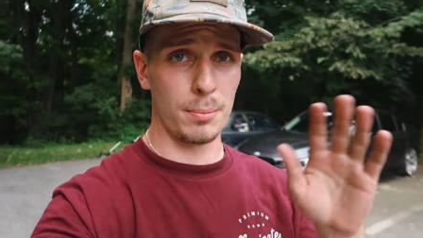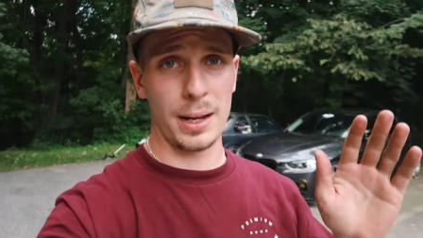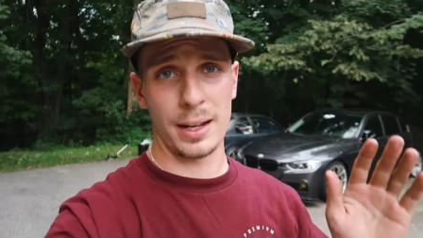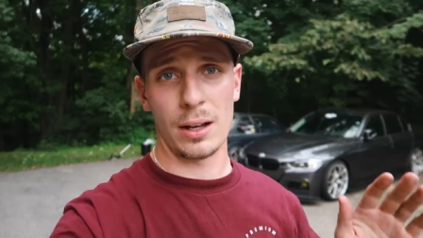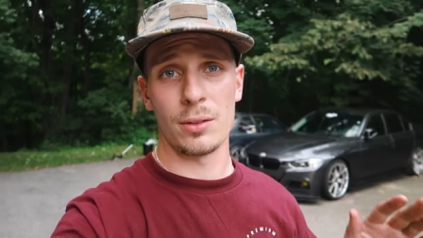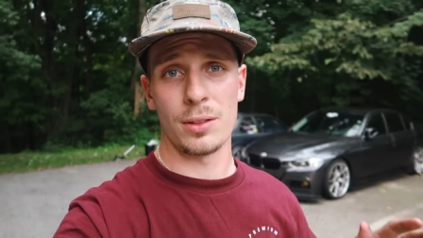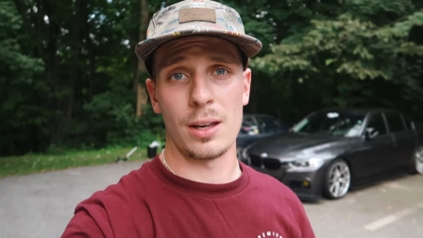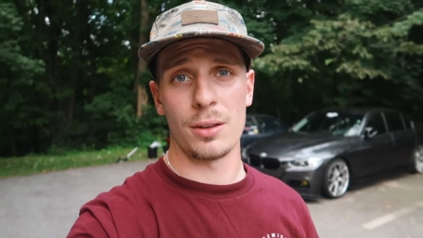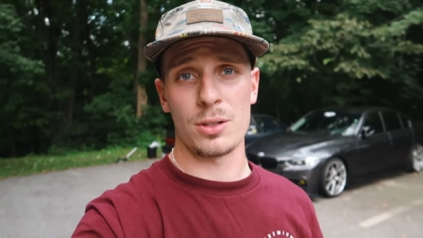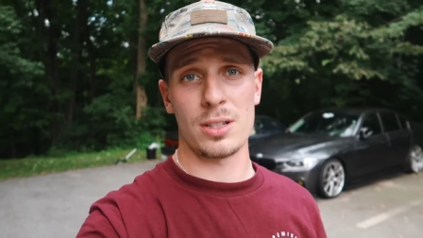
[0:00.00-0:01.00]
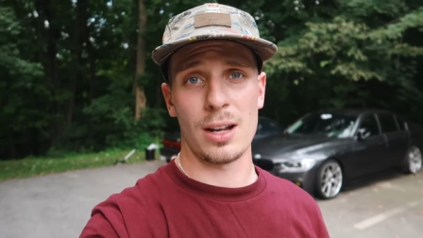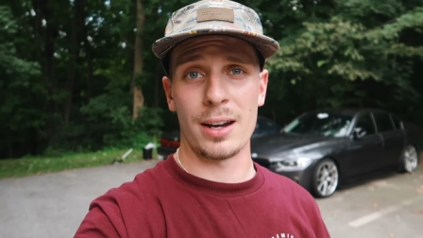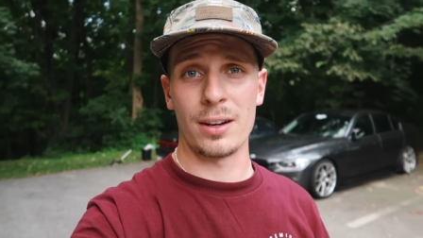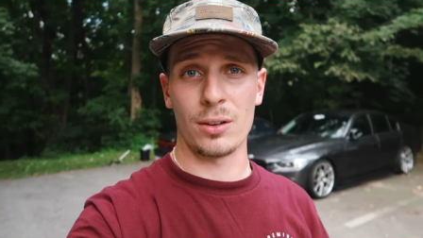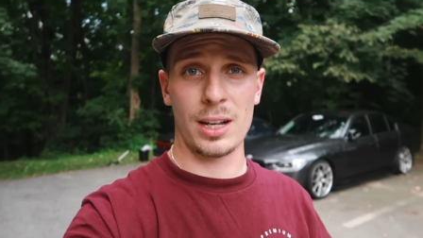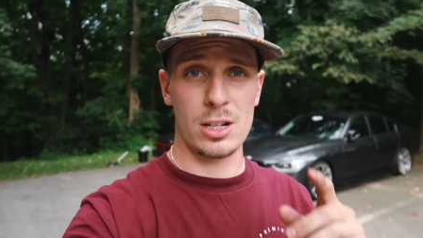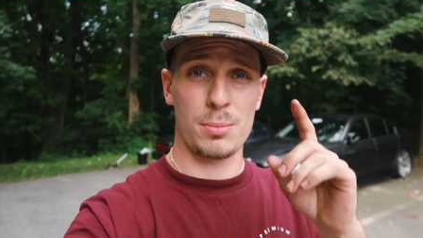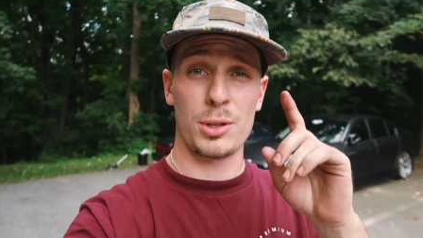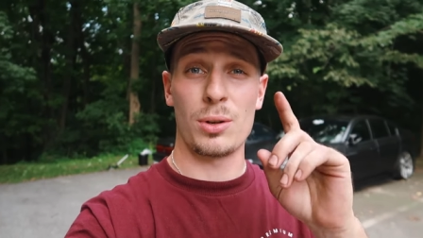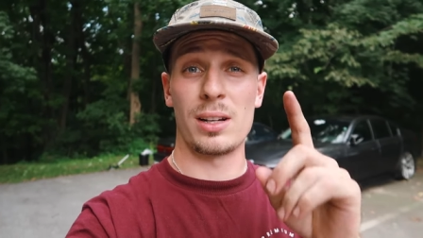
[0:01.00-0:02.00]
and bang out the other side, and I'll catch
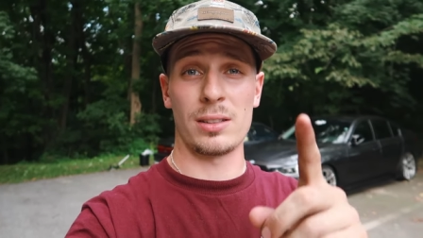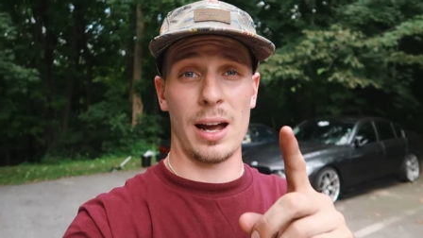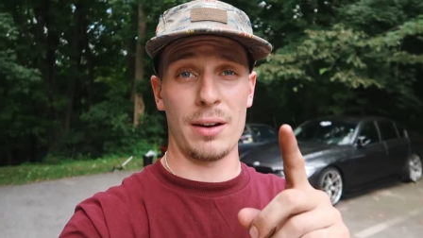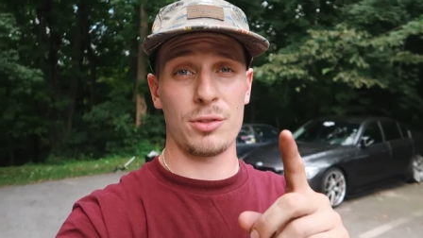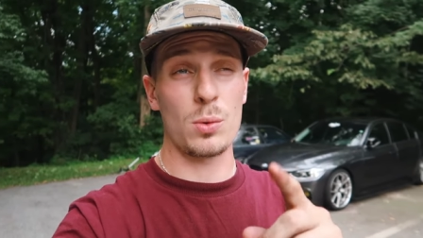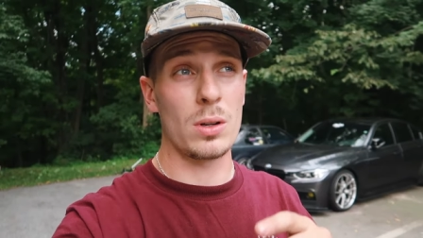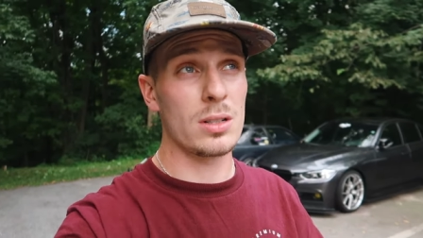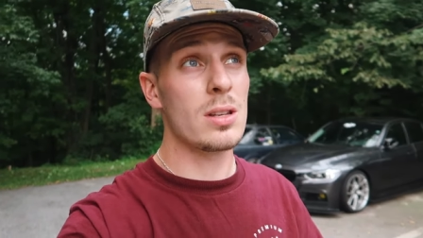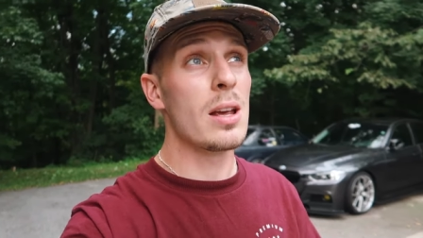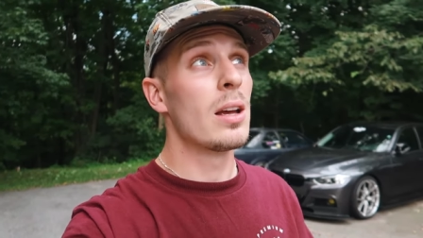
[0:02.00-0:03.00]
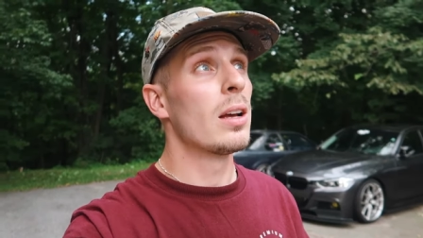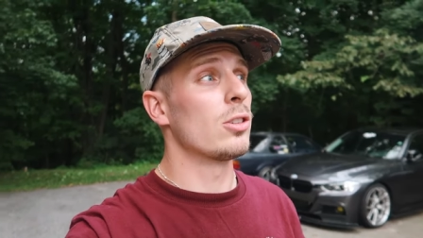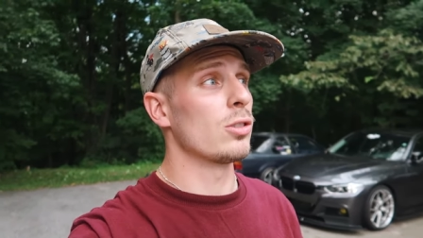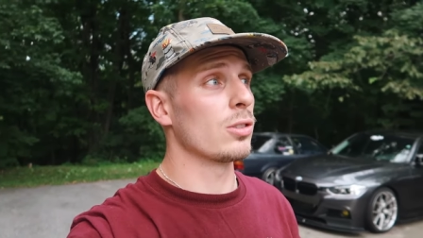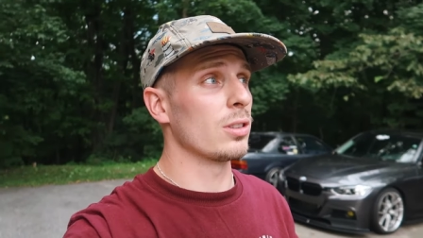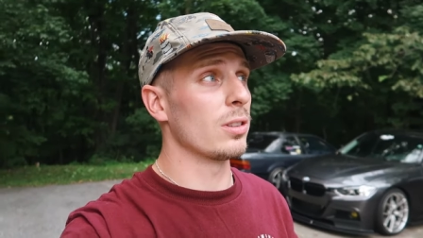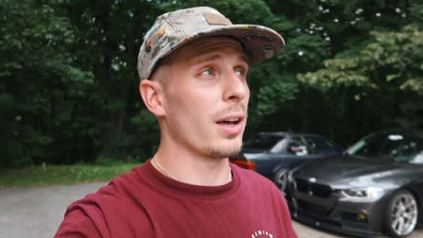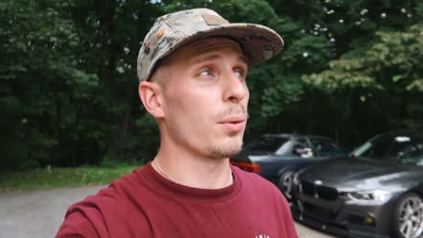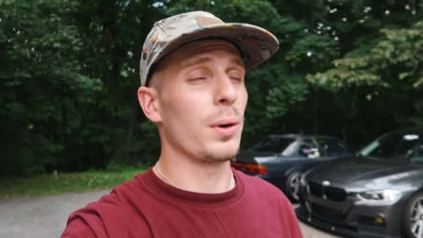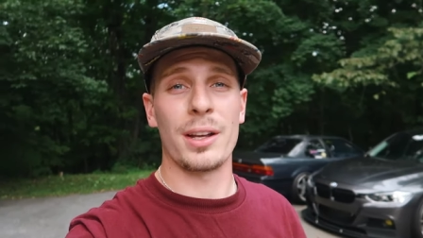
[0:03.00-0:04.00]
up with you guys afterwards, just because
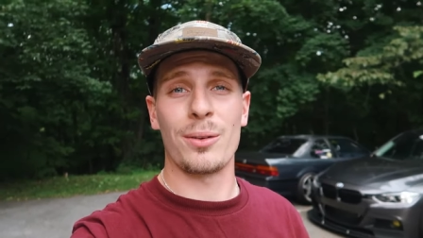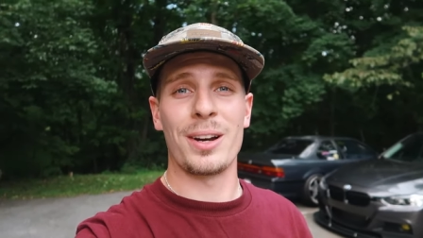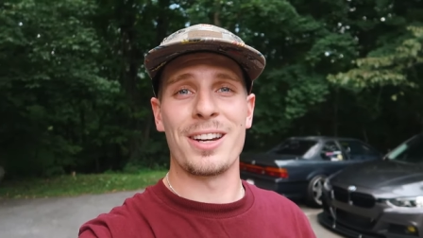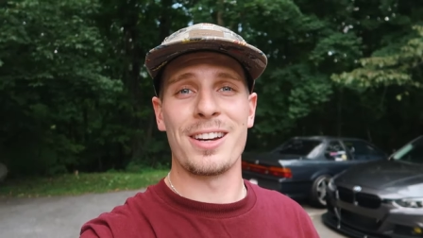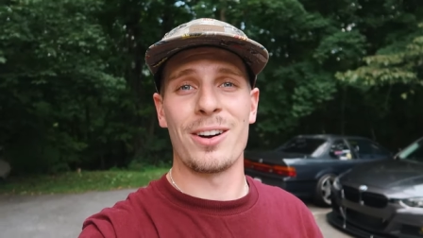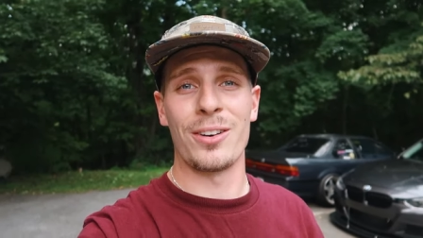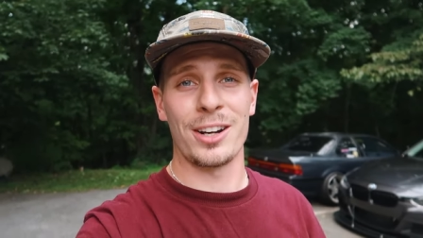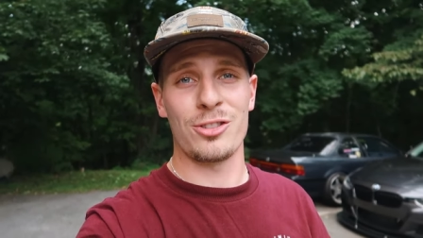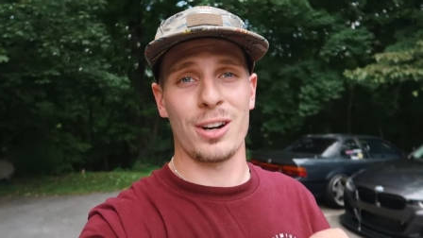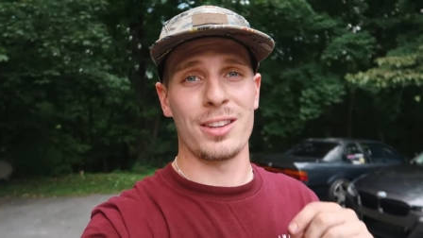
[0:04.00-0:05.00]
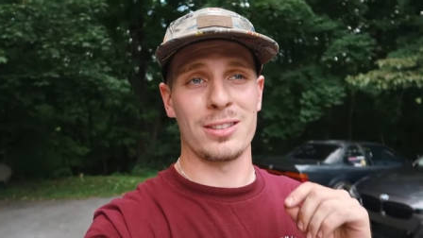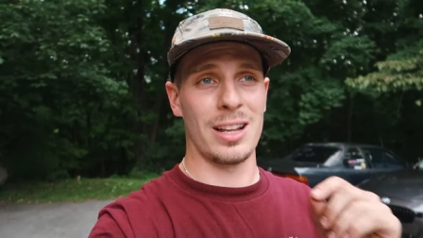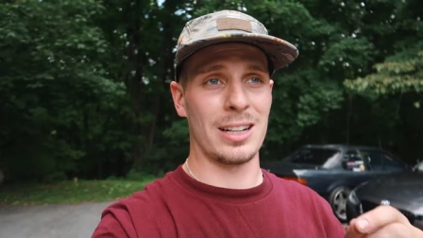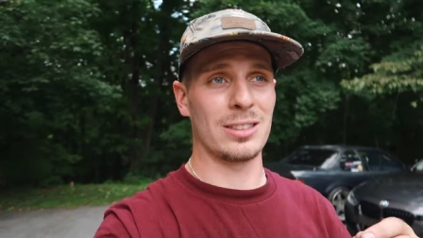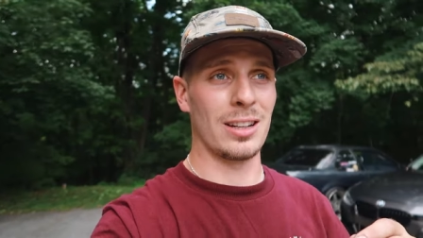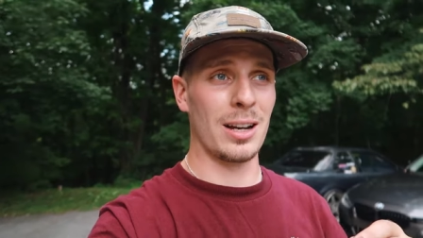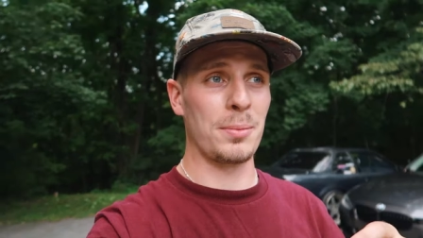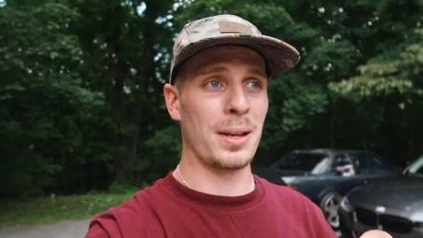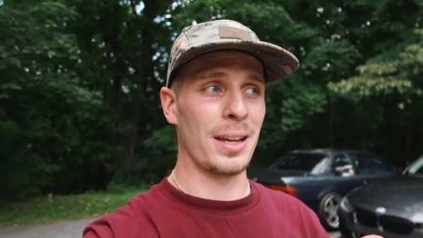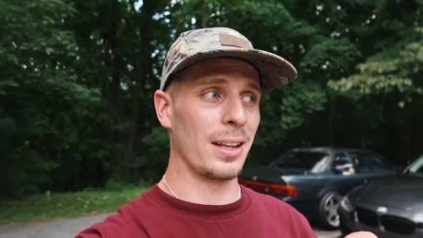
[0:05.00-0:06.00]
I don't want to get rained out. I tried this last
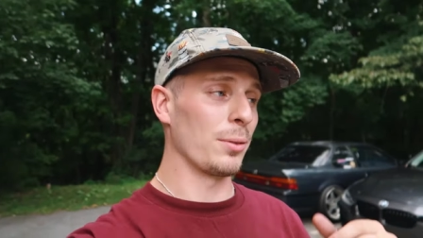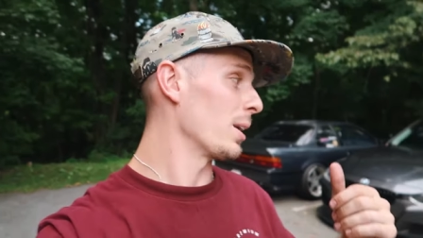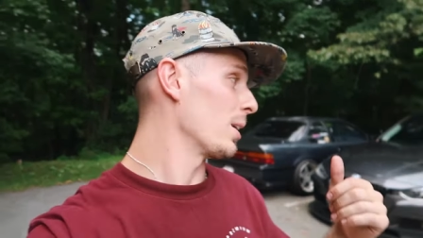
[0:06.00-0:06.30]
time, and